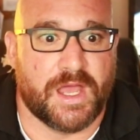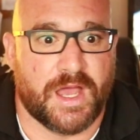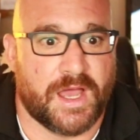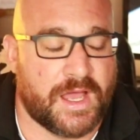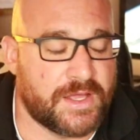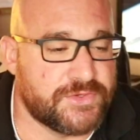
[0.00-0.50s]

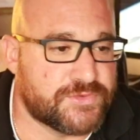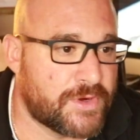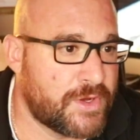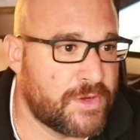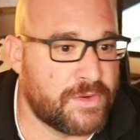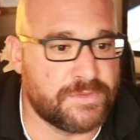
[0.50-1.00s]

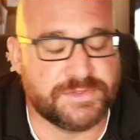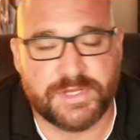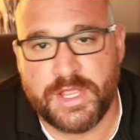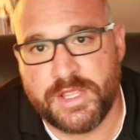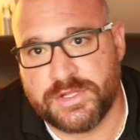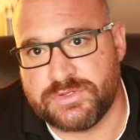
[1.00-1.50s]
drone
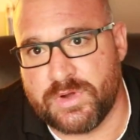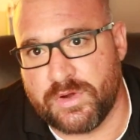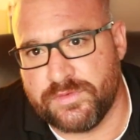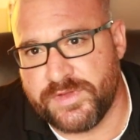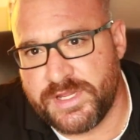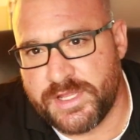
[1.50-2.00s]

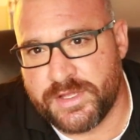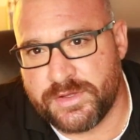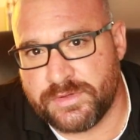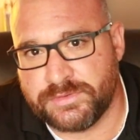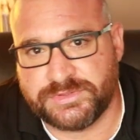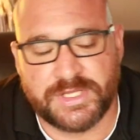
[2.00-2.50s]

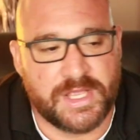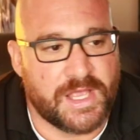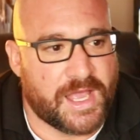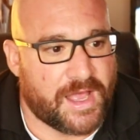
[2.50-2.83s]
videos.